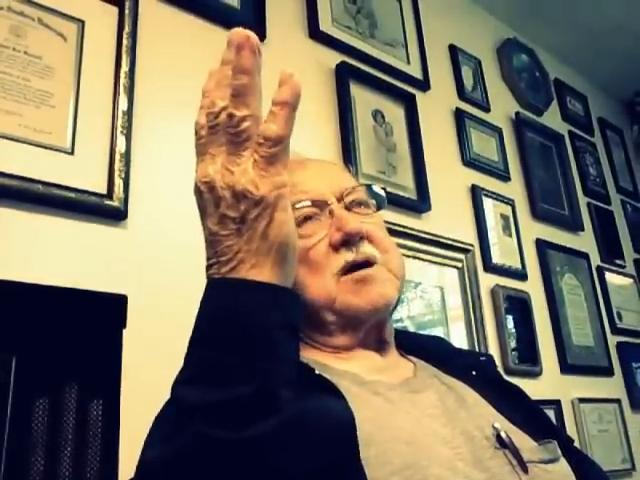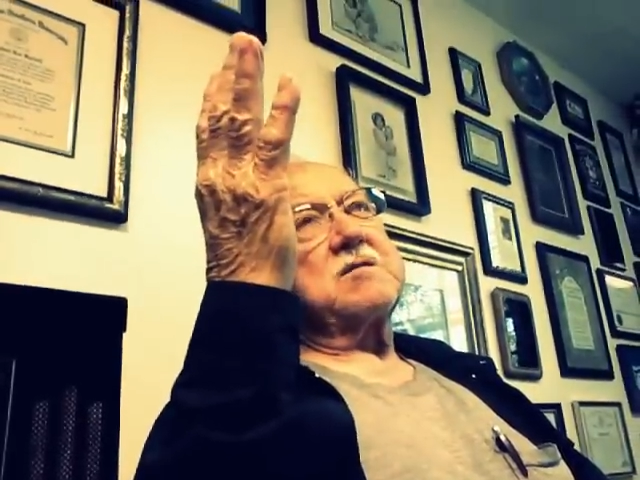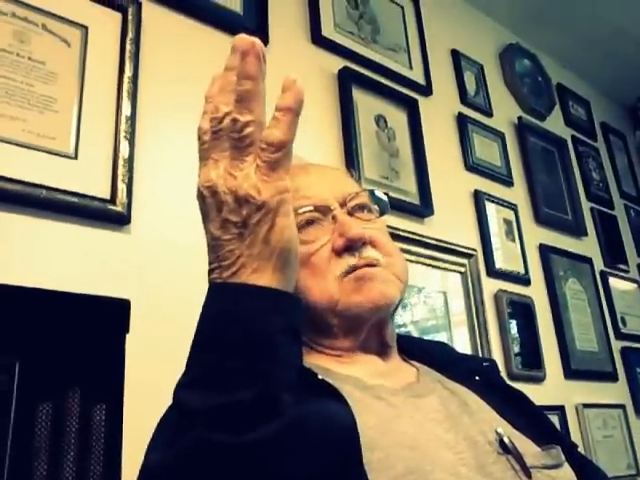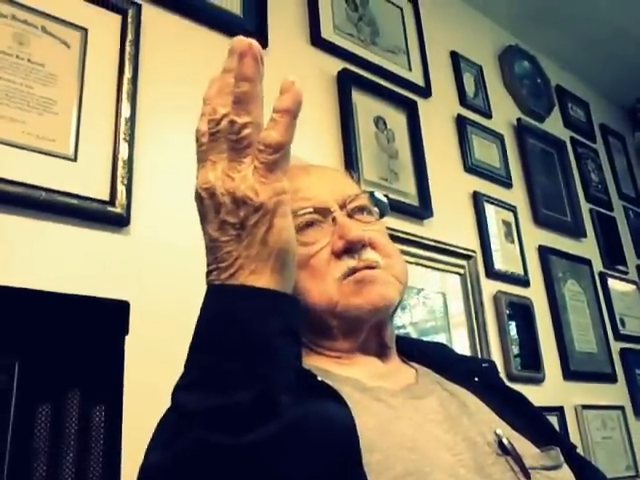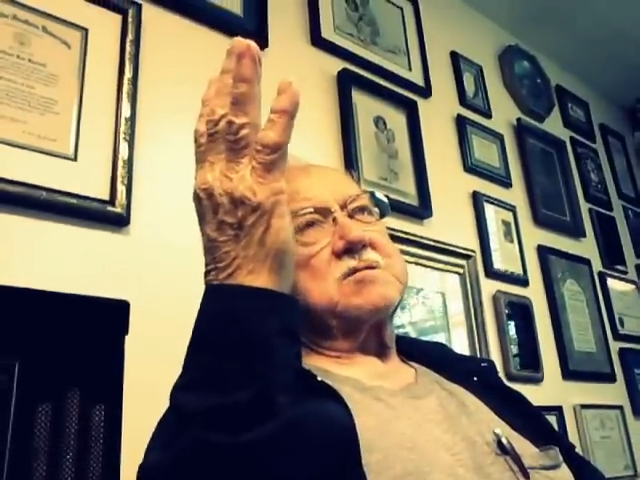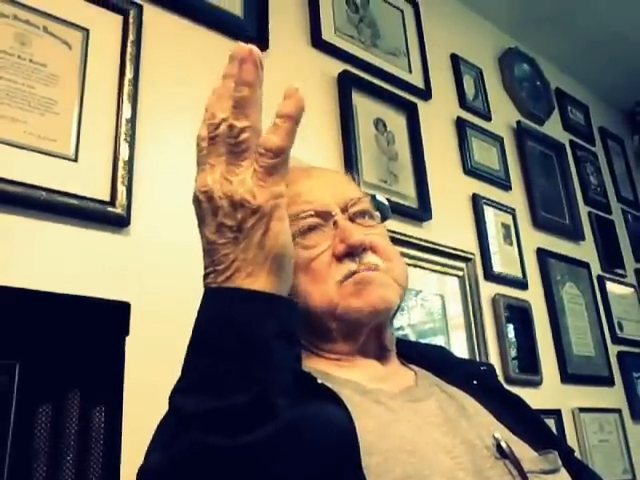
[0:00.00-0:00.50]

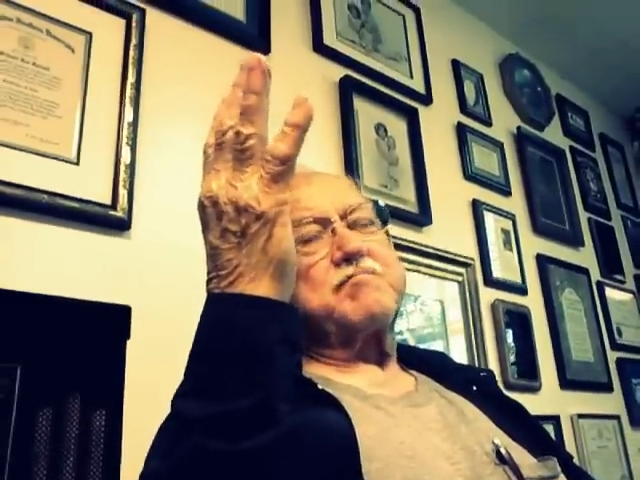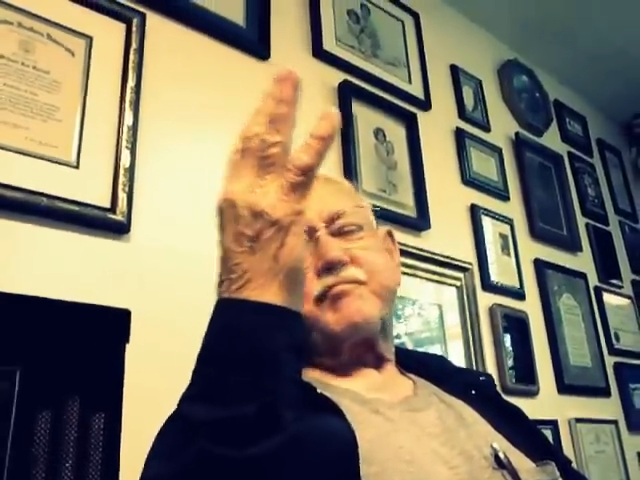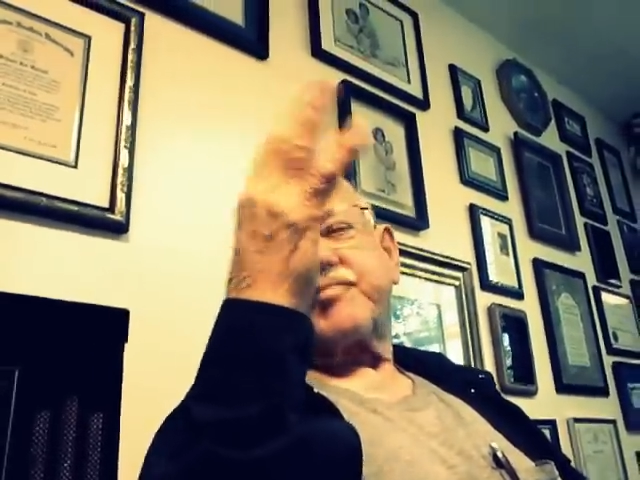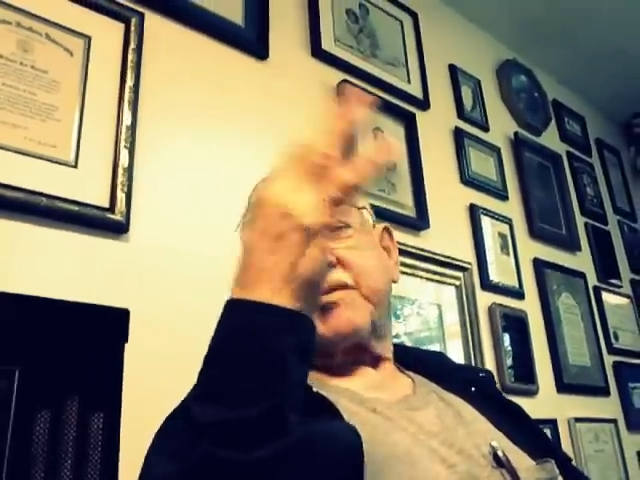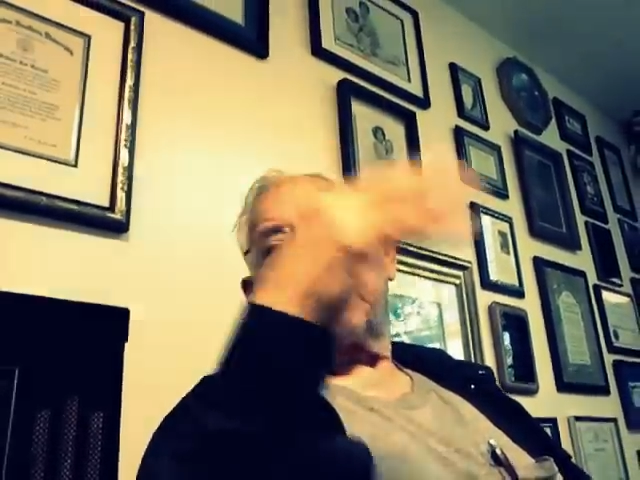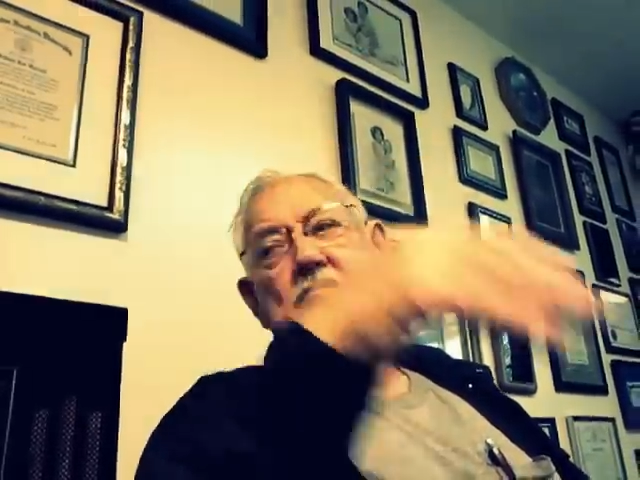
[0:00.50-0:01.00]
That's
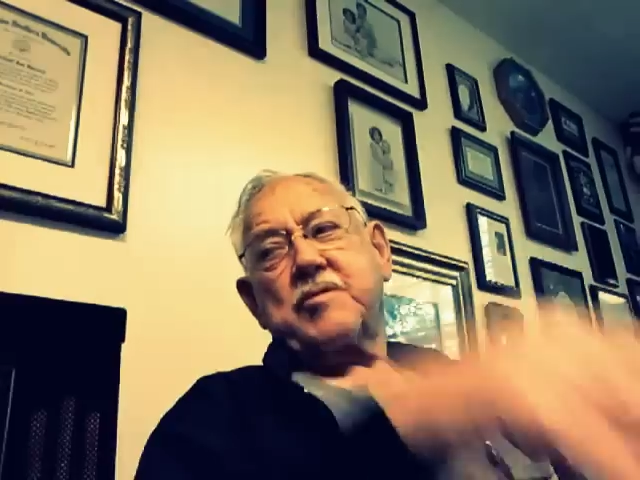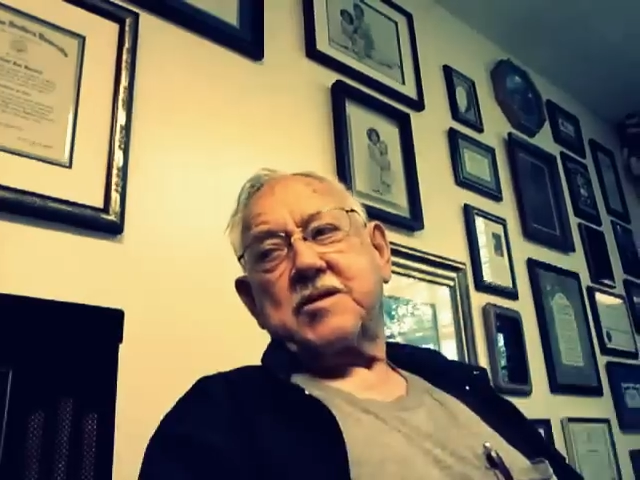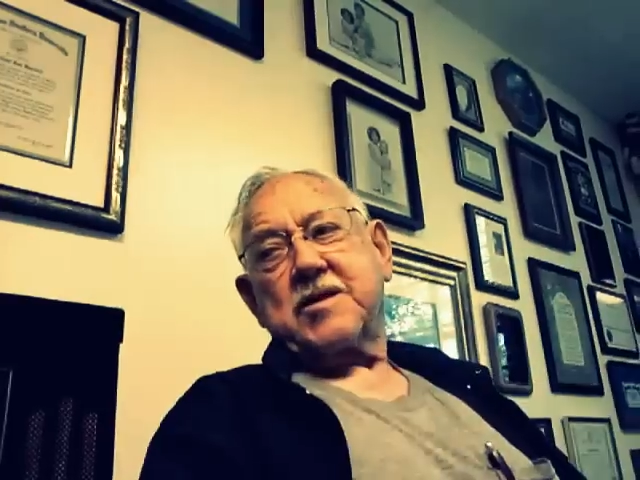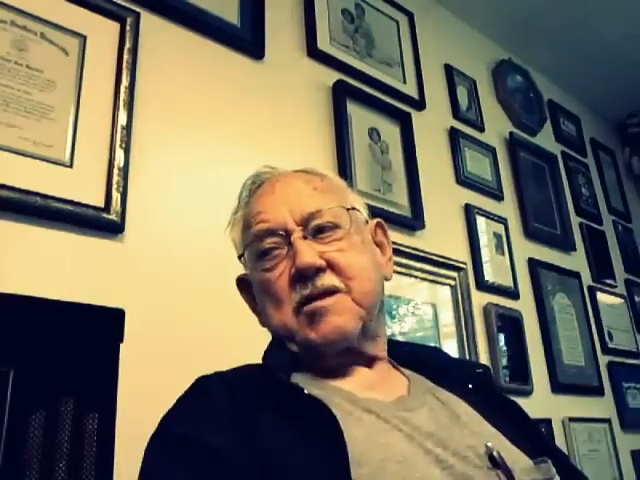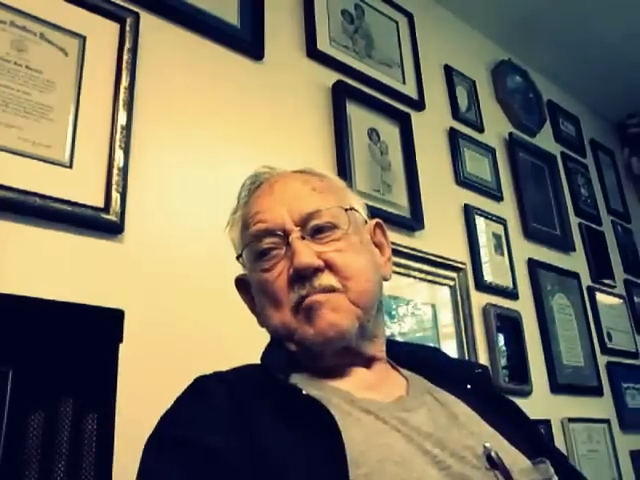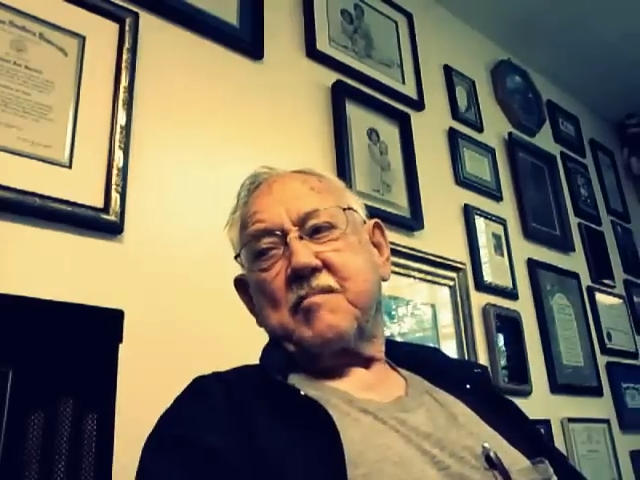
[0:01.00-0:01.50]
probably
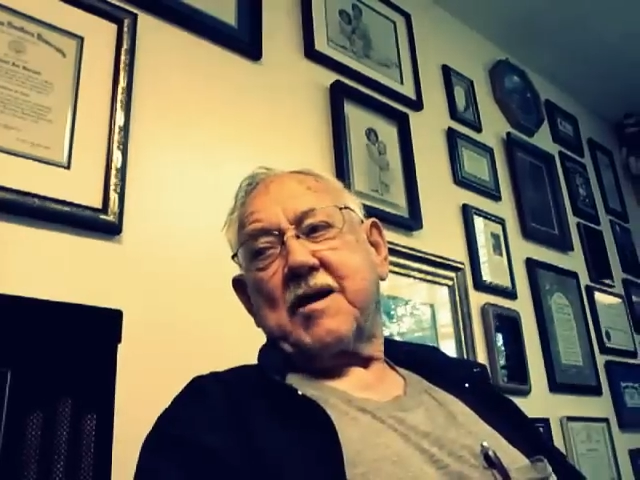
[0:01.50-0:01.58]
10